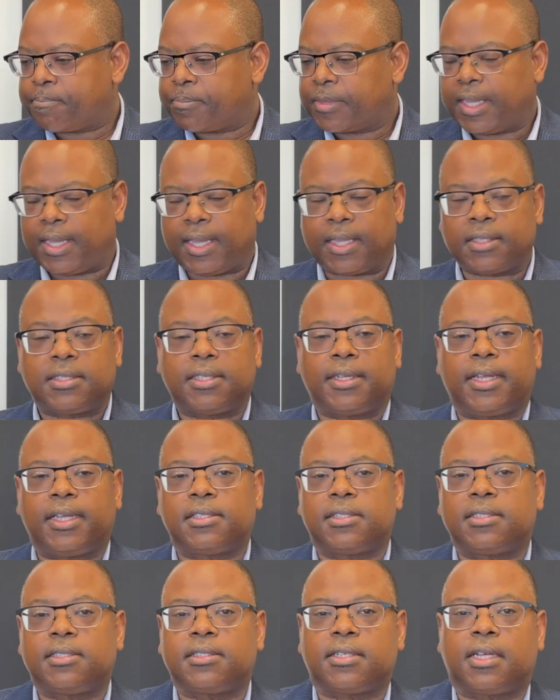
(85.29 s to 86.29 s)

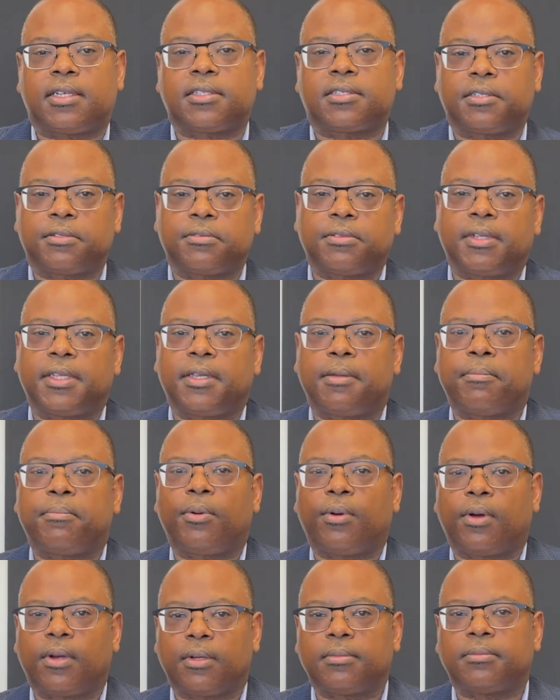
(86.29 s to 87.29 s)
Intonation is also really
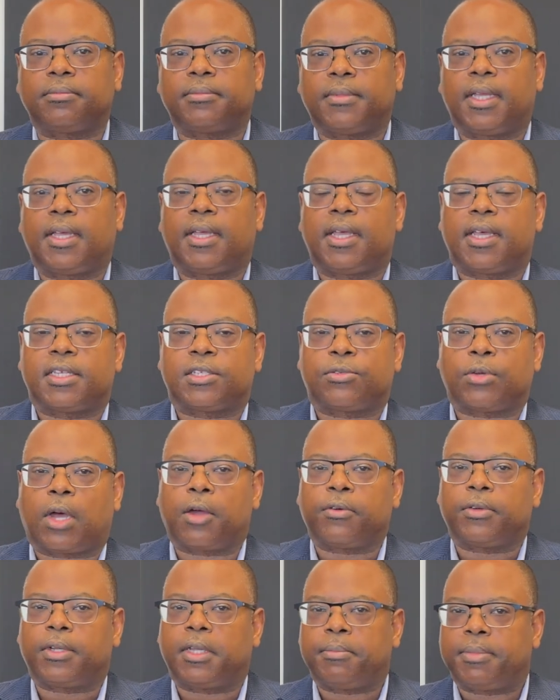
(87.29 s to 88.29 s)
important. So I'll
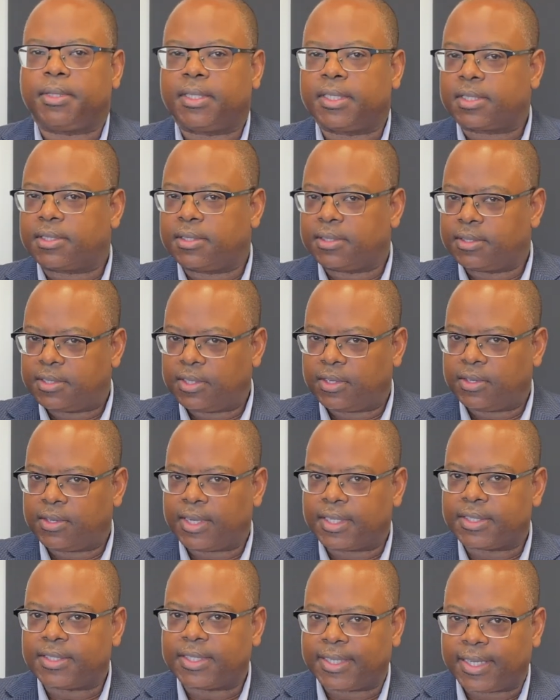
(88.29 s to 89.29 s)
really be listening to your
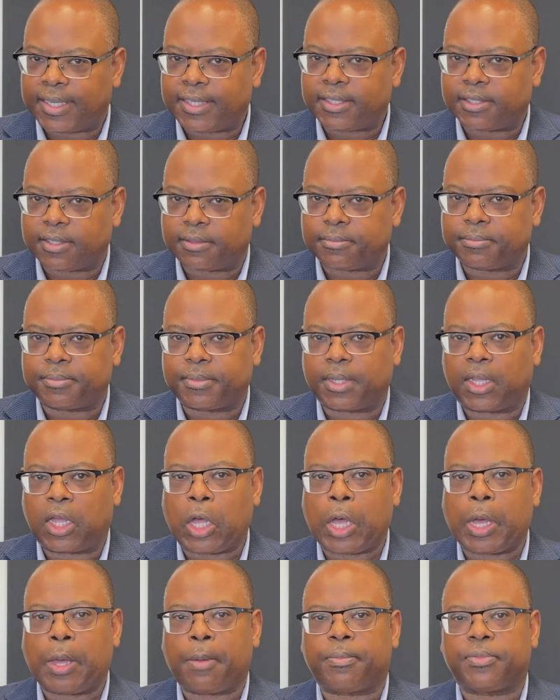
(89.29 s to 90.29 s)
intonation.
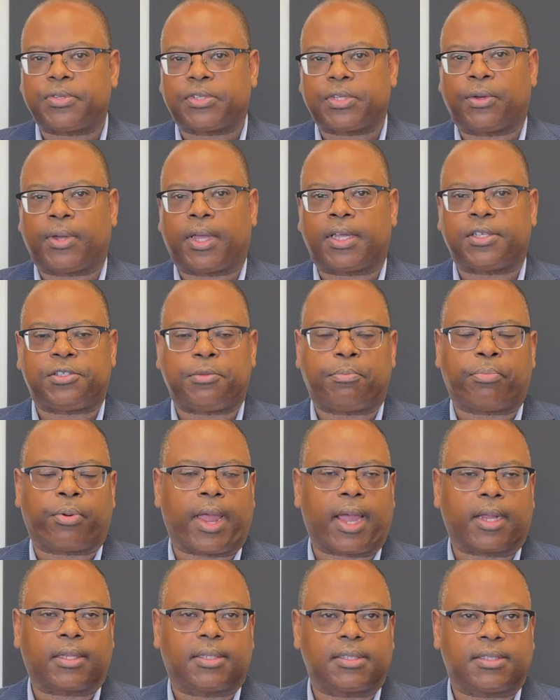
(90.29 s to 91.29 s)
So as you
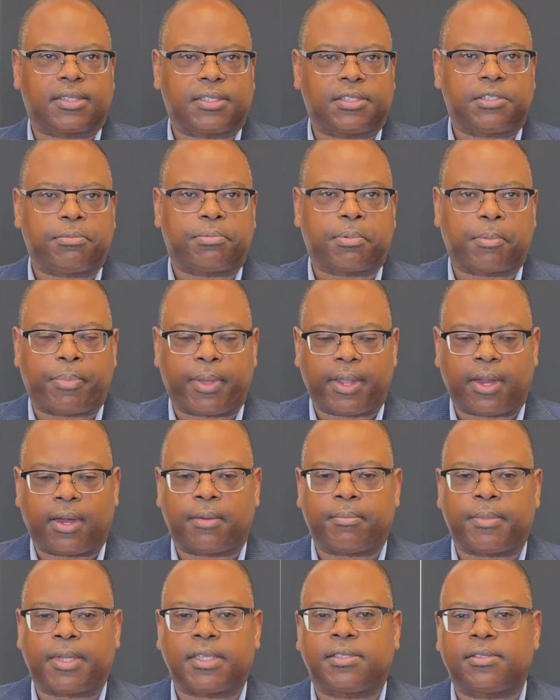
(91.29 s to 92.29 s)
practice, as you prepare,
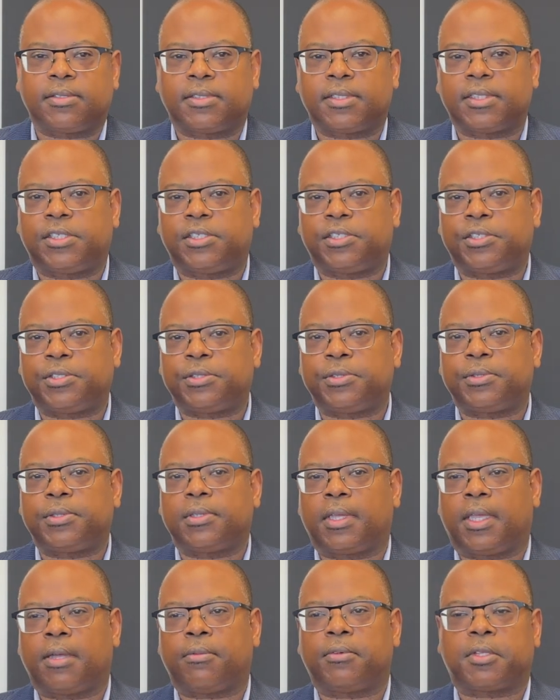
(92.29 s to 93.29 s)
make sure that you
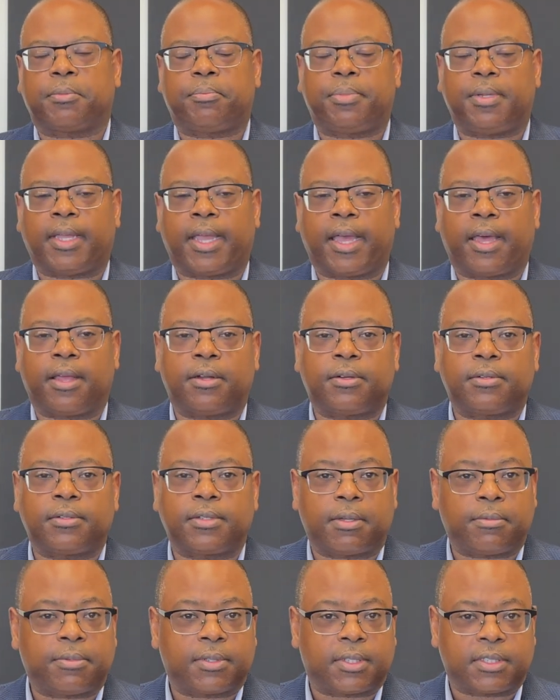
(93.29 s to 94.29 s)
get with a piano,
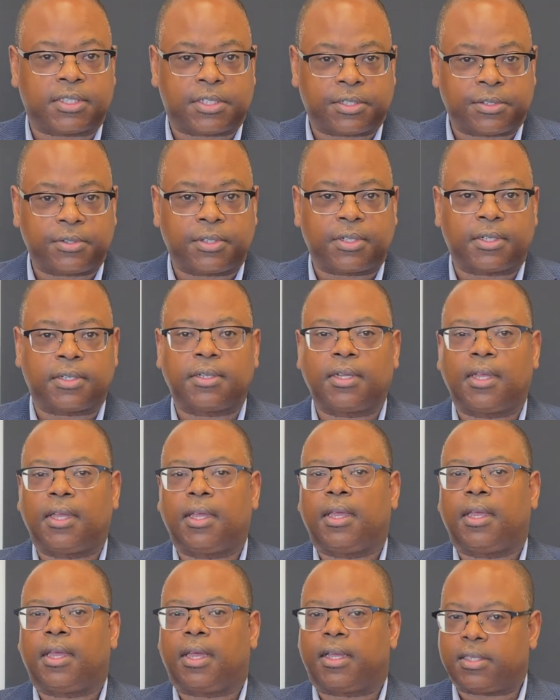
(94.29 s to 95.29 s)
get with a tuner,
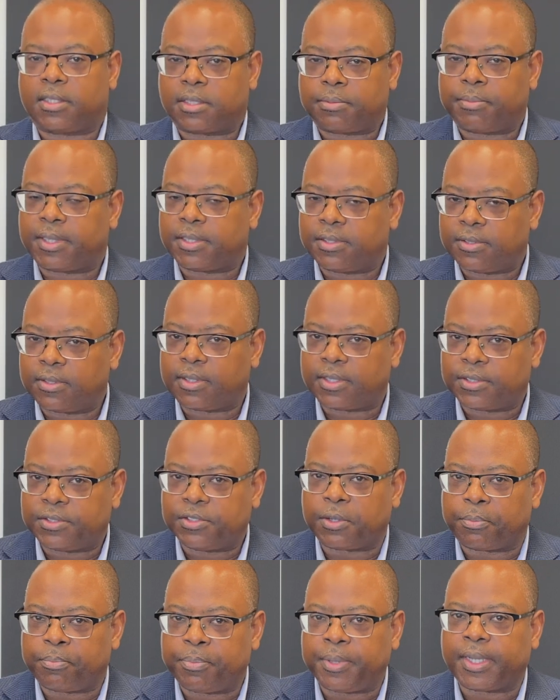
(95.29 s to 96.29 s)
and just make sure that
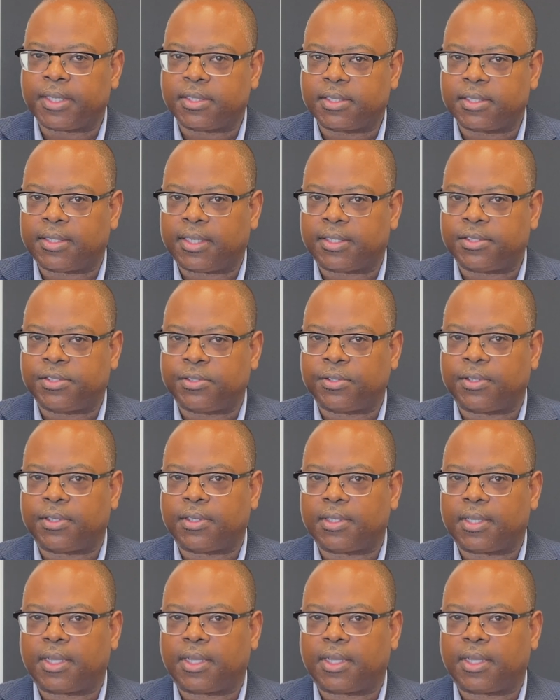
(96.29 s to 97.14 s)
your pitch and that your